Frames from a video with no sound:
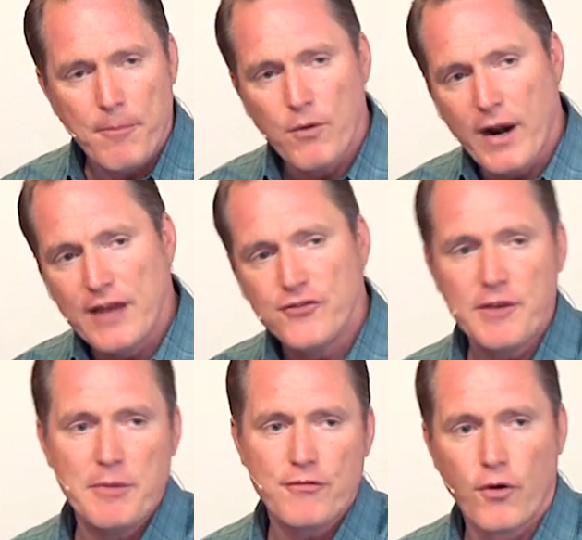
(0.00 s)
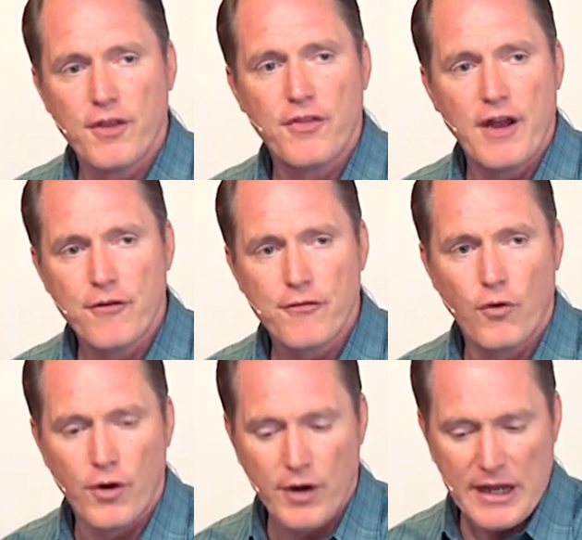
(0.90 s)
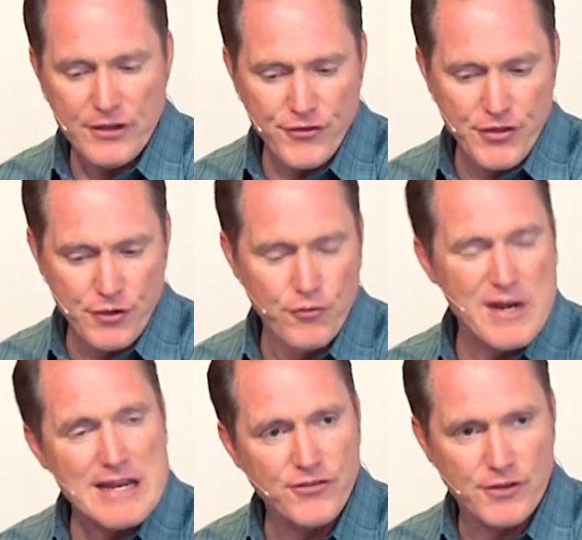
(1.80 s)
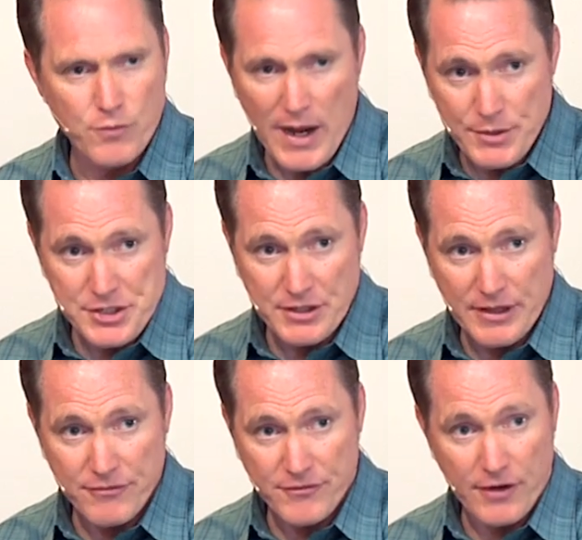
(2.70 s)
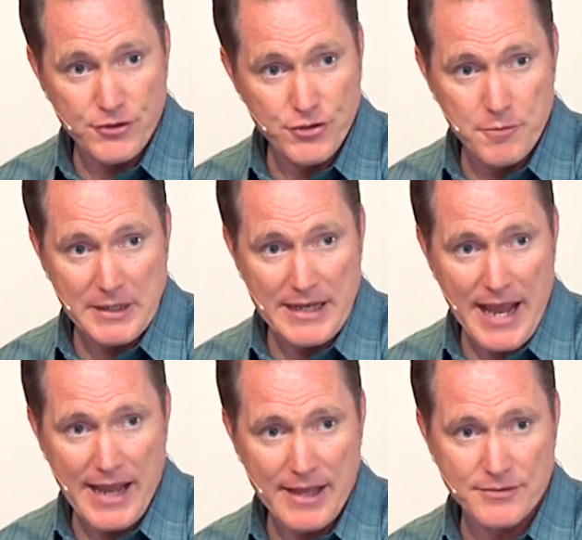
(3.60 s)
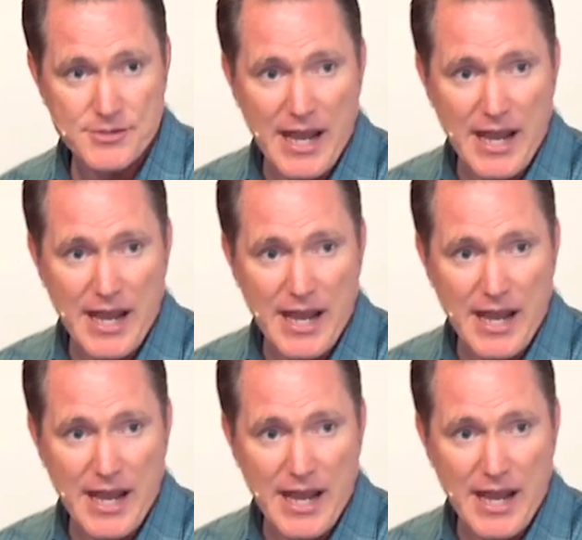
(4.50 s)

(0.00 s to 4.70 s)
But what I see before the therefore is the reason why we should lift our drooping hands.